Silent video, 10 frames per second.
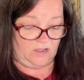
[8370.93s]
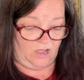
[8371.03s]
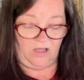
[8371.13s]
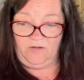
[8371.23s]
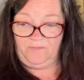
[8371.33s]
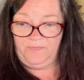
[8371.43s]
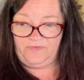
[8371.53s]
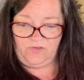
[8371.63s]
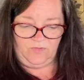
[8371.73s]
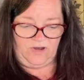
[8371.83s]

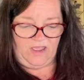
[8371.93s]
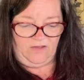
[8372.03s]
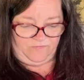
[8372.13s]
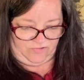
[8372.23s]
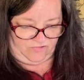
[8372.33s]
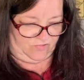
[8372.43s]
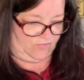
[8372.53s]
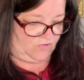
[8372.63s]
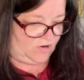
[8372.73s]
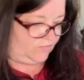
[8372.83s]
2.5 inches
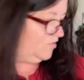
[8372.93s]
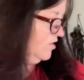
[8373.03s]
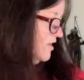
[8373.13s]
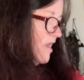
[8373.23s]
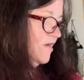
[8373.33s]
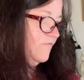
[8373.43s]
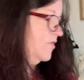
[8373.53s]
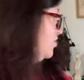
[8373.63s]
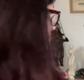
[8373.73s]
across. Okay, I forgot